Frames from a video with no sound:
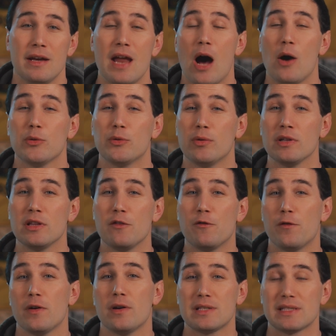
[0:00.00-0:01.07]
Now during the
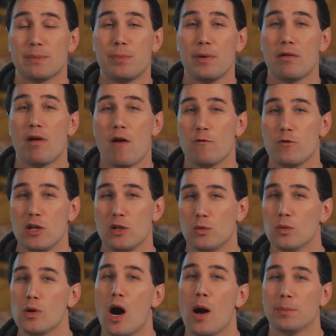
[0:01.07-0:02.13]
first Perun
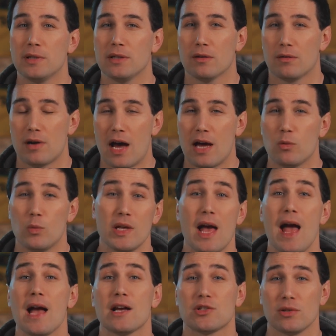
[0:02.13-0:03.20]
V2 optical run we
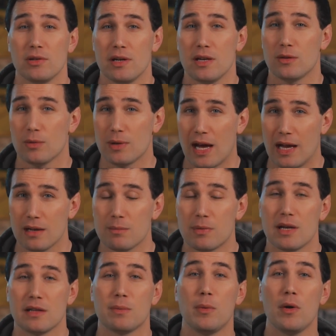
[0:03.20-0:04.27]
actually need to
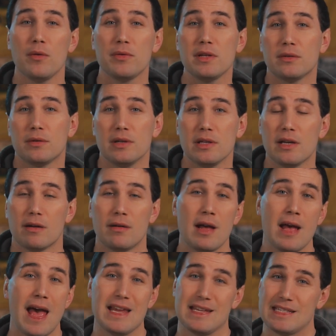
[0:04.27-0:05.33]
calibrate both the trigger
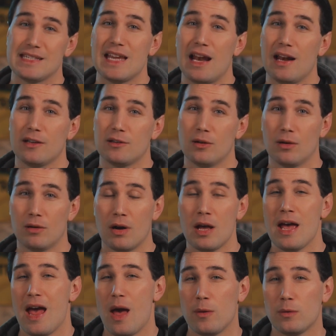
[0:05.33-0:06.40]
and selector
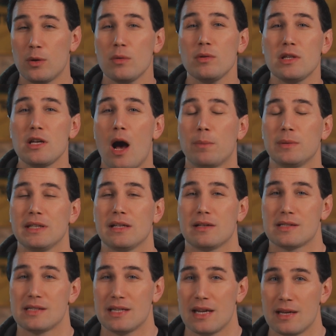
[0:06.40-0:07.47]
and through the
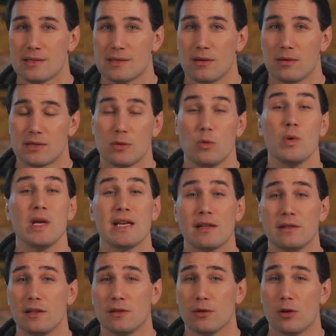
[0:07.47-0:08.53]
optical sensors we
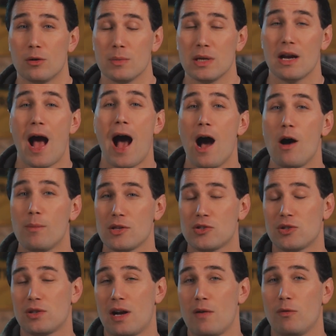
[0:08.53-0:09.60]
can determine how
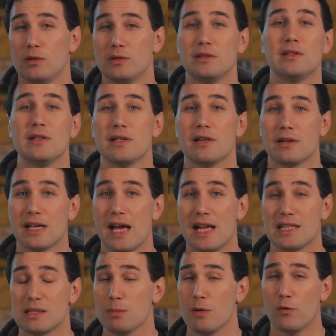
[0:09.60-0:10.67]
much travel the trigger
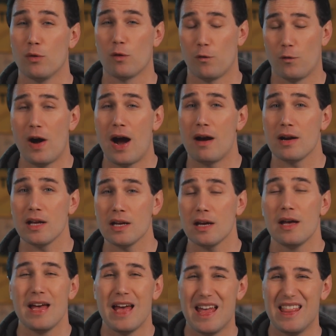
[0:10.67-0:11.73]
gets before firing
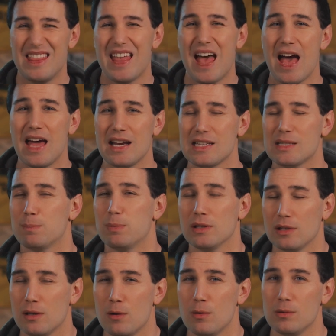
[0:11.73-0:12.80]
and that is
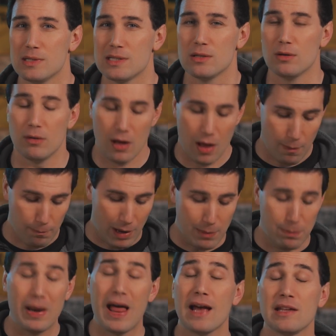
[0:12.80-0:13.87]
pretty cool so by
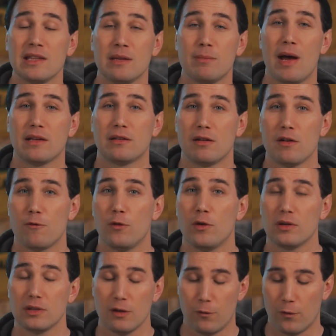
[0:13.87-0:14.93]
plugging the battery
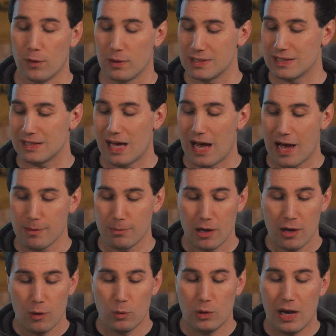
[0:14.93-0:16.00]
for the first
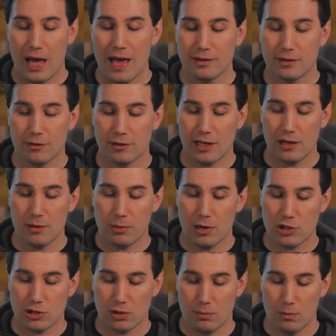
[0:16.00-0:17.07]
time we'll enter
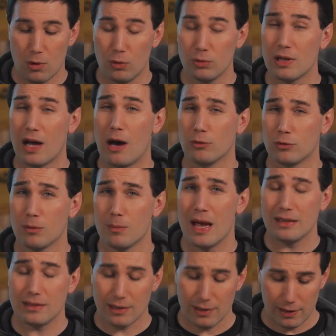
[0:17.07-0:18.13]
calibration mode
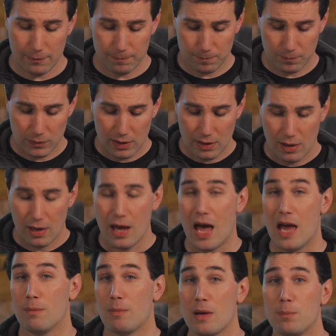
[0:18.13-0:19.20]
automatically
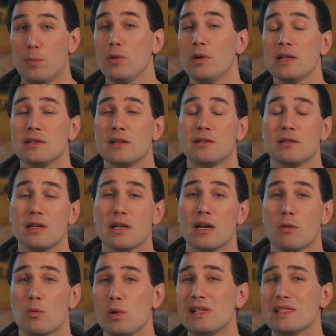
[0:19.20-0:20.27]
and by pulling the
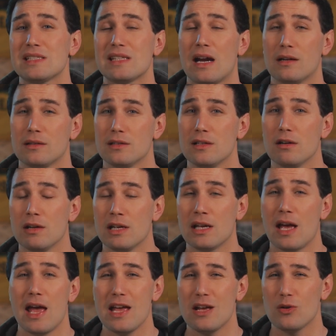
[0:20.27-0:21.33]
trigger we'll start
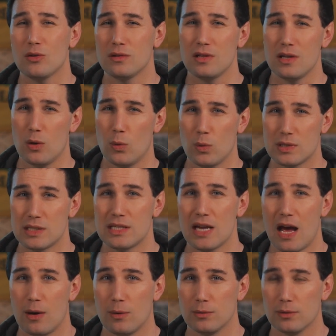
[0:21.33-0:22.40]
hearing a continuous
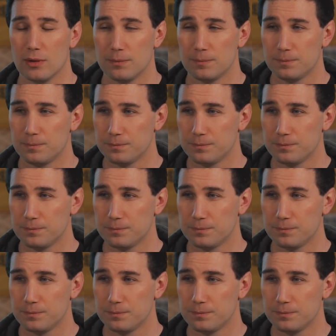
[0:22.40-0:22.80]
sound.